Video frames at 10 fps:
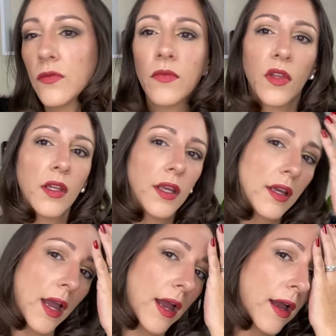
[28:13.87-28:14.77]
Like,
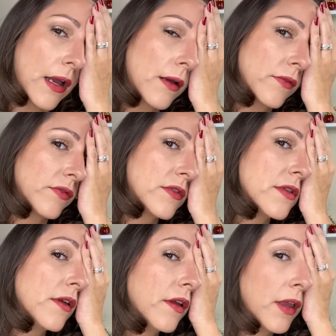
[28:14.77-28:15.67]

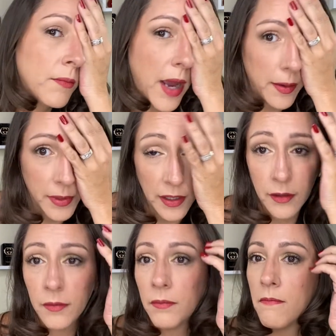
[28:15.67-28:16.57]
in my opinion,
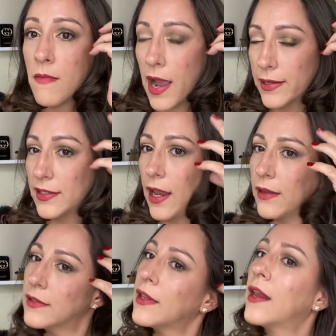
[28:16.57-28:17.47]
my taste
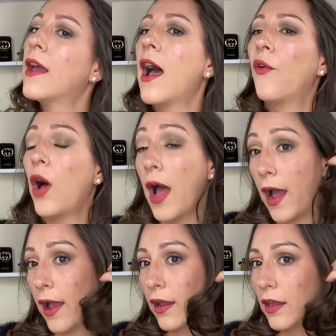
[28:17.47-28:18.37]
and how
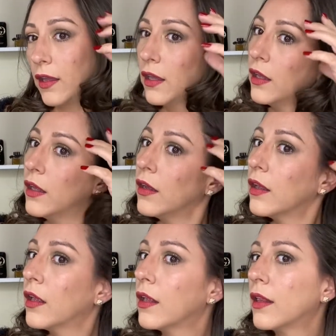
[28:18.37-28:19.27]
I
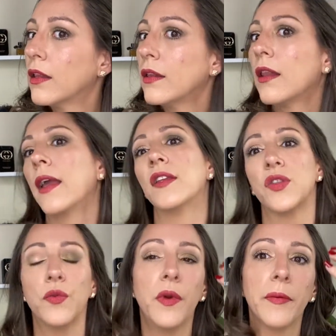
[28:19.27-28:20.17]
like to
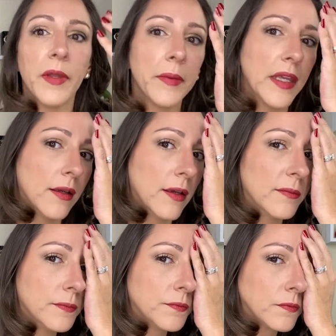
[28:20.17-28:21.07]
wear my makeup,
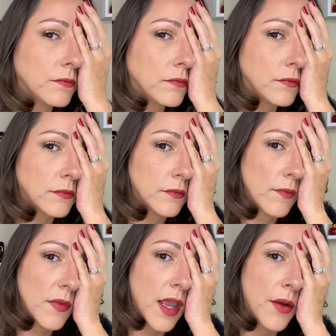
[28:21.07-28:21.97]

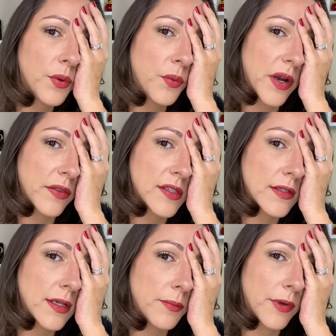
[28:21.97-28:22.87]
I will wear this
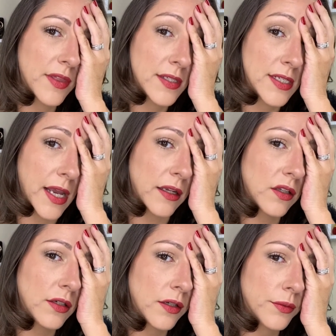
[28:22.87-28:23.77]
lip with the day look